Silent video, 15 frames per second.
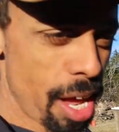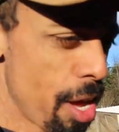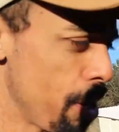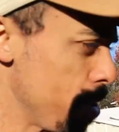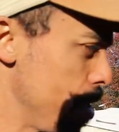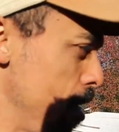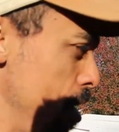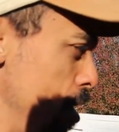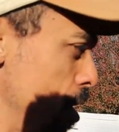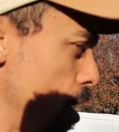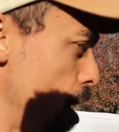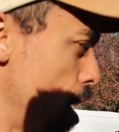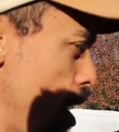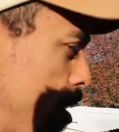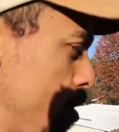now,
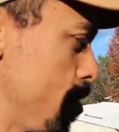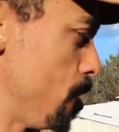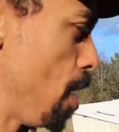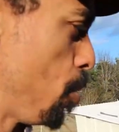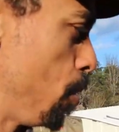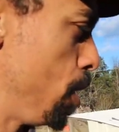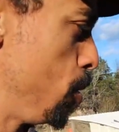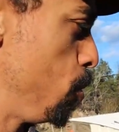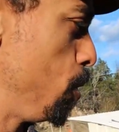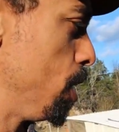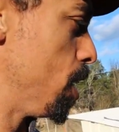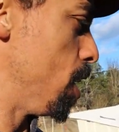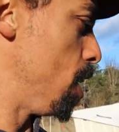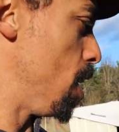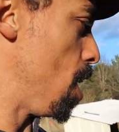uh, so that way
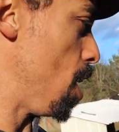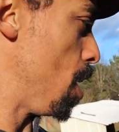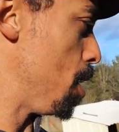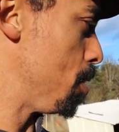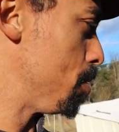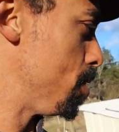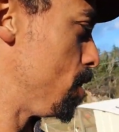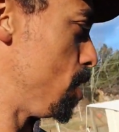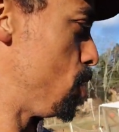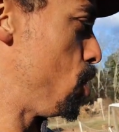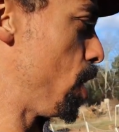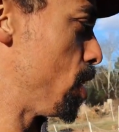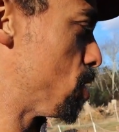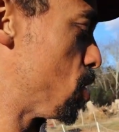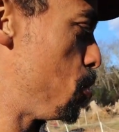we can, uh, the
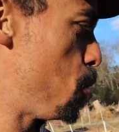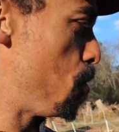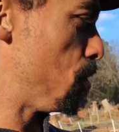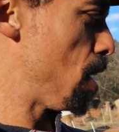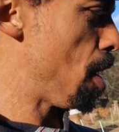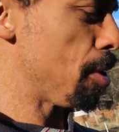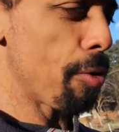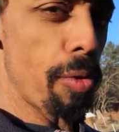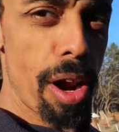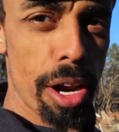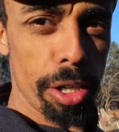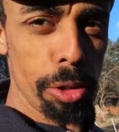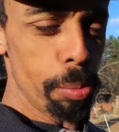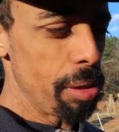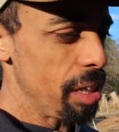chickens can move around,
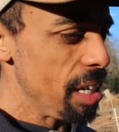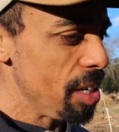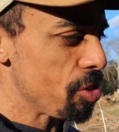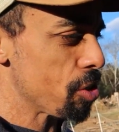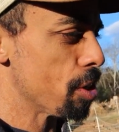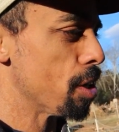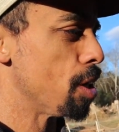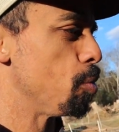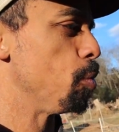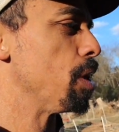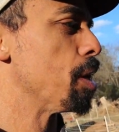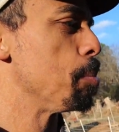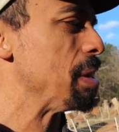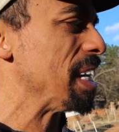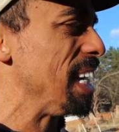a little bit easier and we
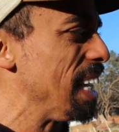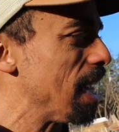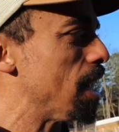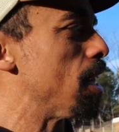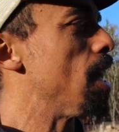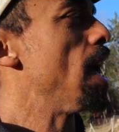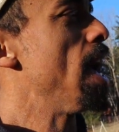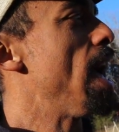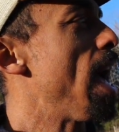can begin